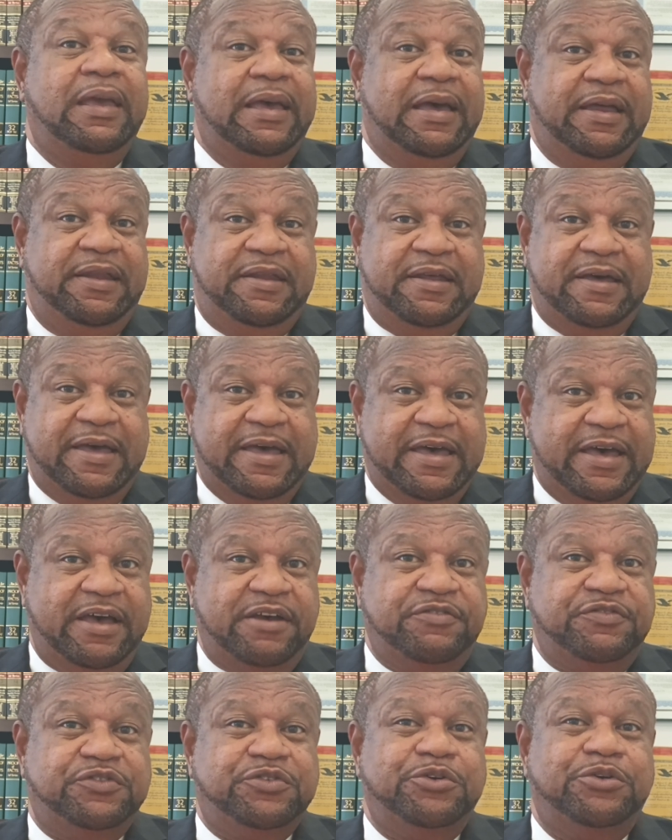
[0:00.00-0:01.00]
and
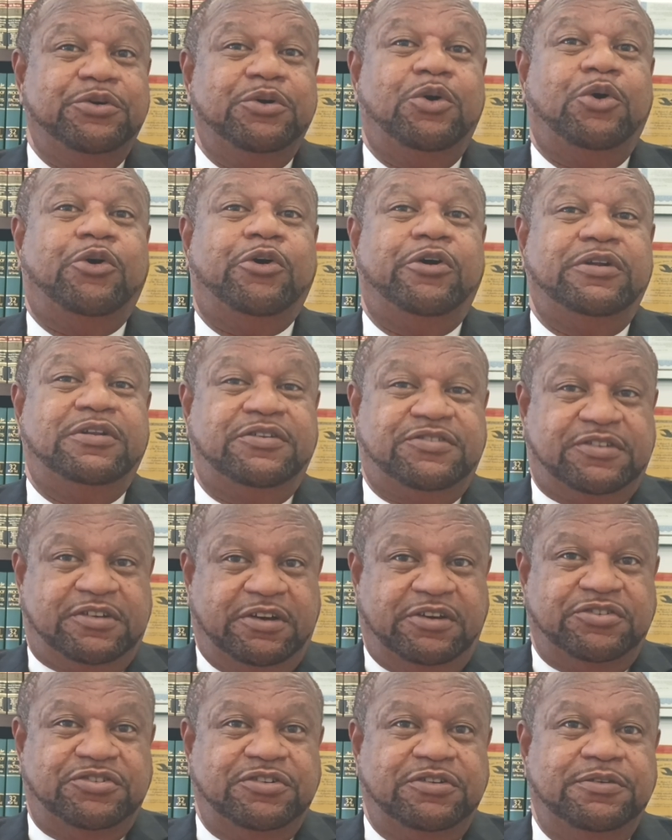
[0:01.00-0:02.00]
after our
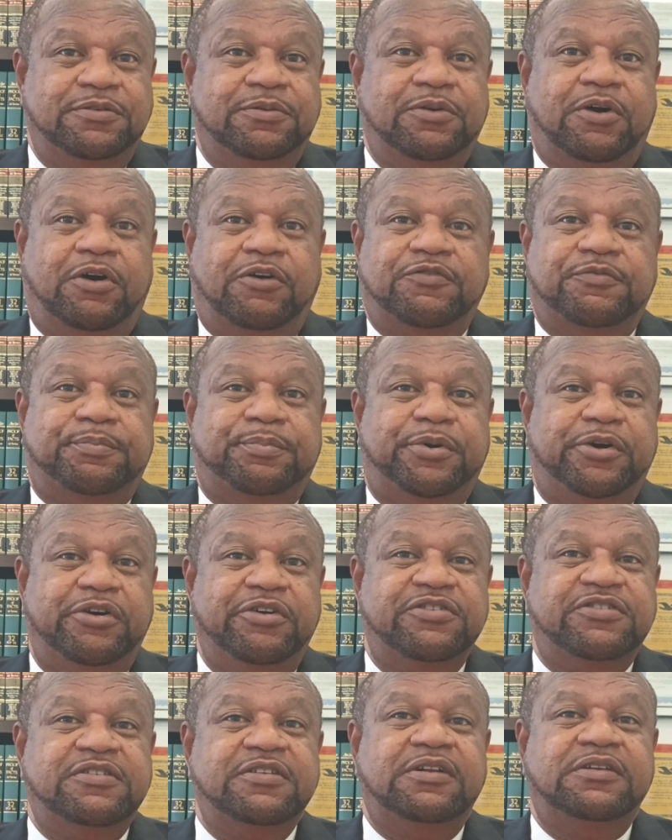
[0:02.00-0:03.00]
discussion of
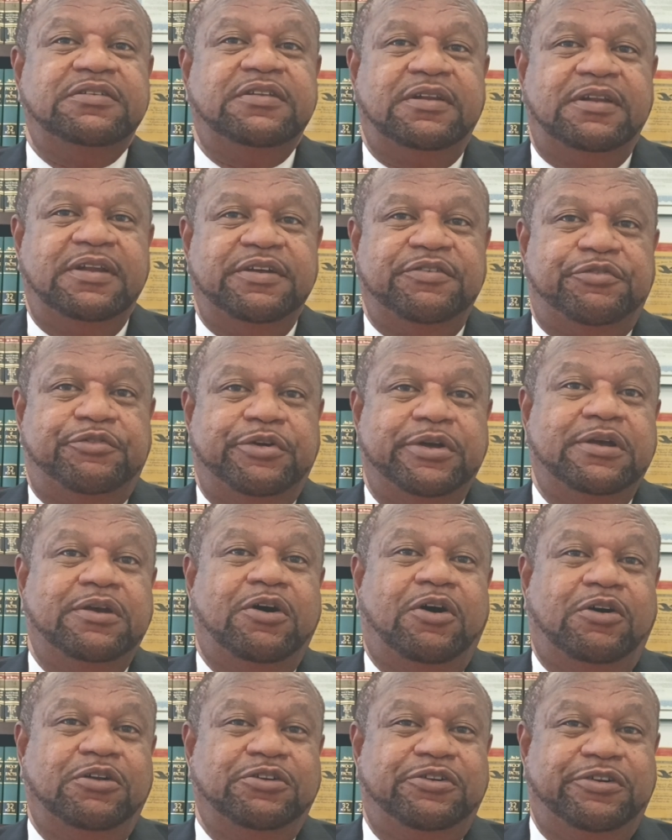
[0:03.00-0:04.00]
personal delivery
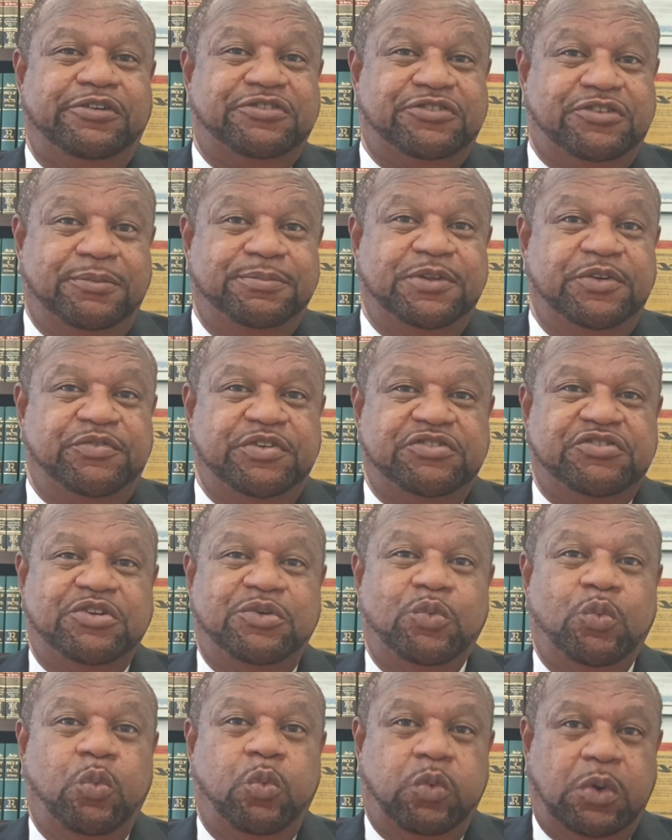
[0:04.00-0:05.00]
under
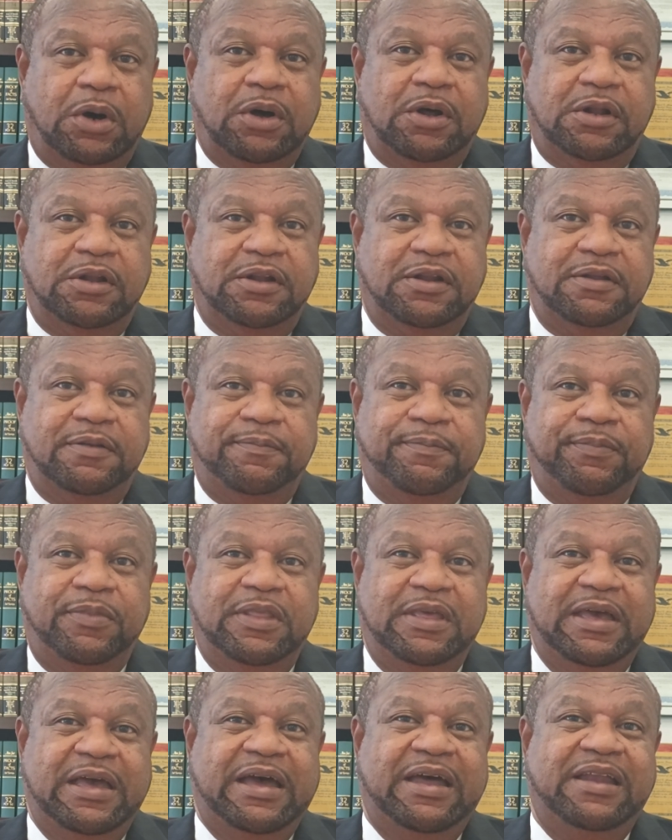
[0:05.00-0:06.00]
Subdivision 1
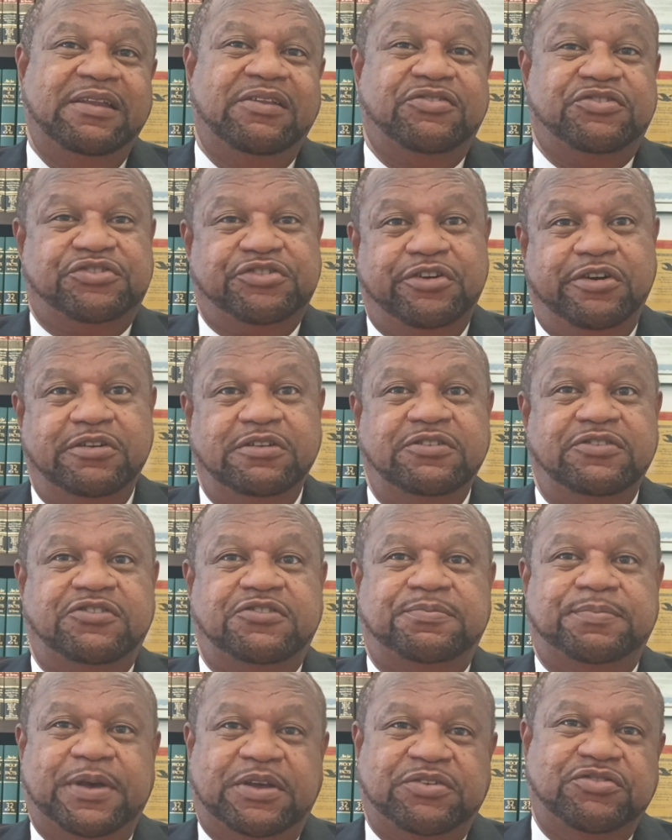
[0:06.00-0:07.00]
and certain
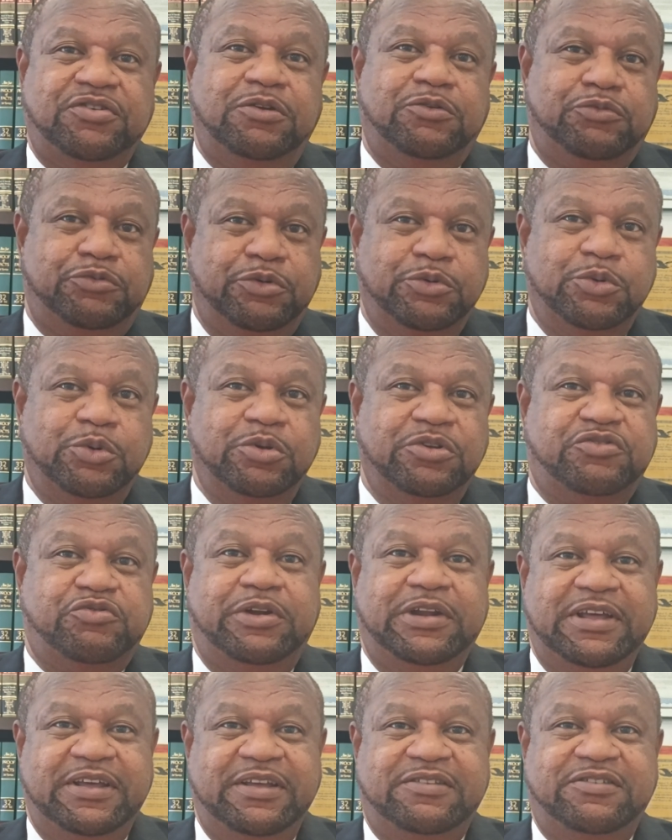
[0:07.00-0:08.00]
special rules
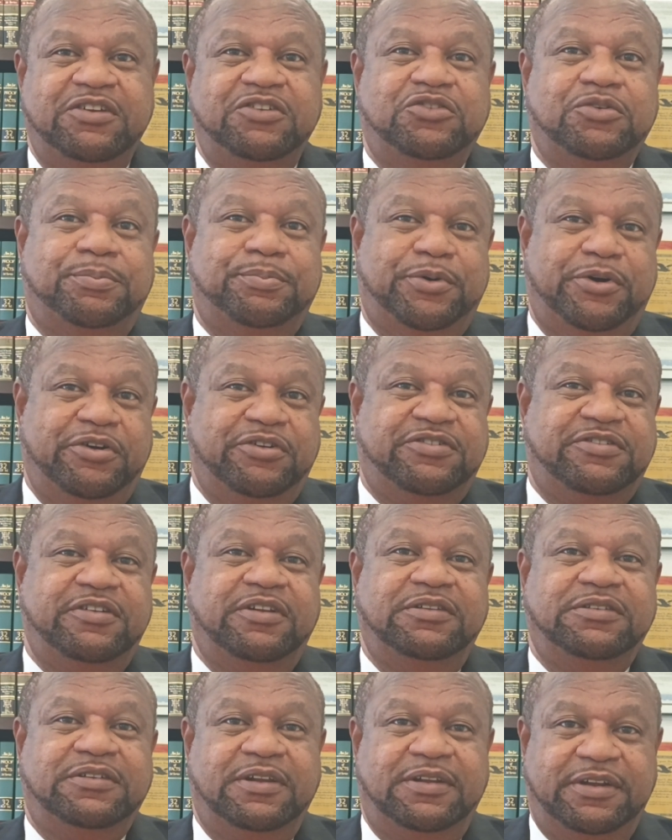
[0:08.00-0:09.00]
relating to
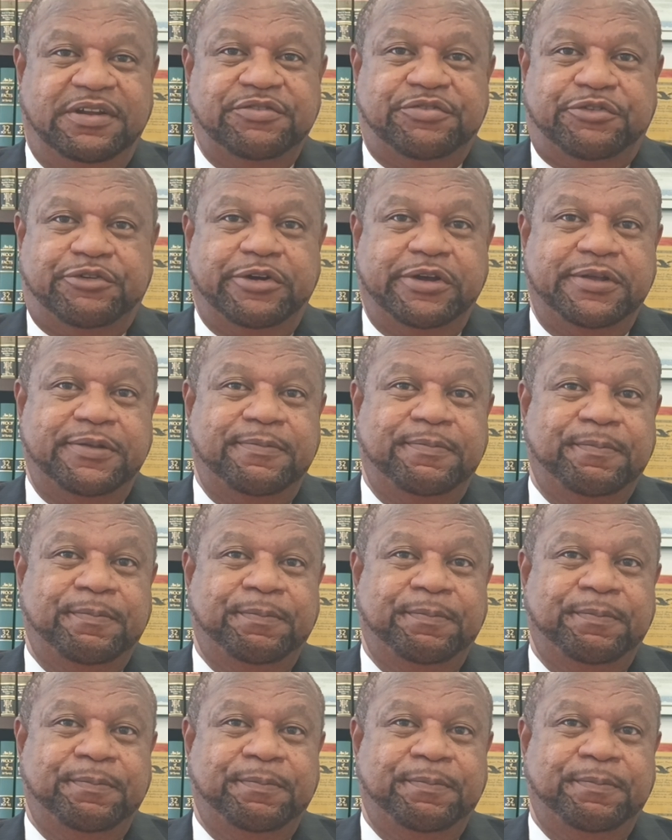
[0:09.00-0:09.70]
personal delivery,